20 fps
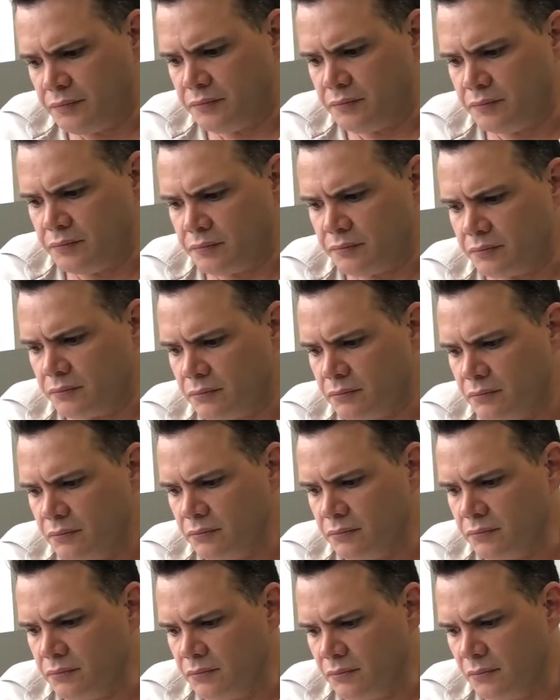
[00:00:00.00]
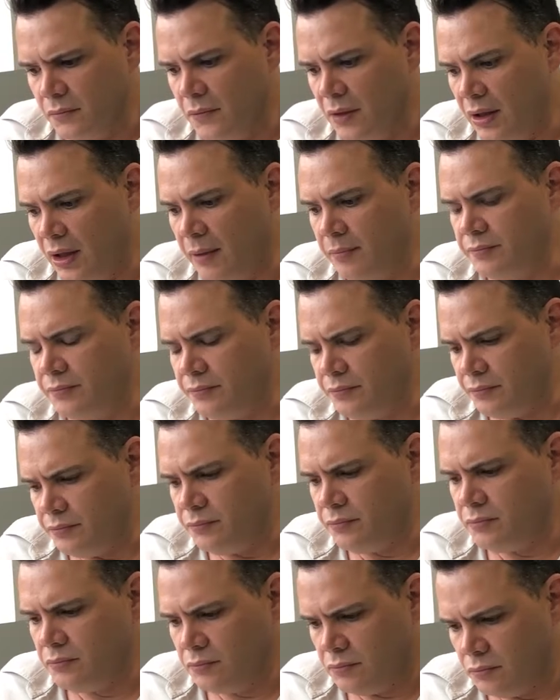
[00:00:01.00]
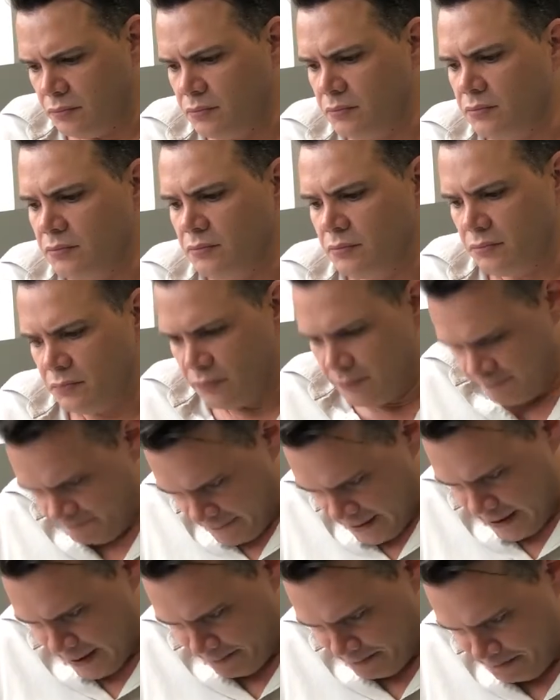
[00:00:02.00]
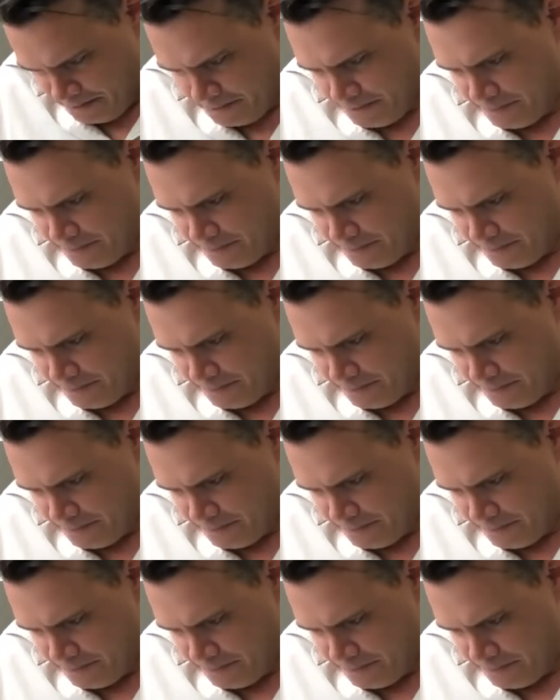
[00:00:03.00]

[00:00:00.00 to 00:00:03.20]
So race 7's a benchmark 88.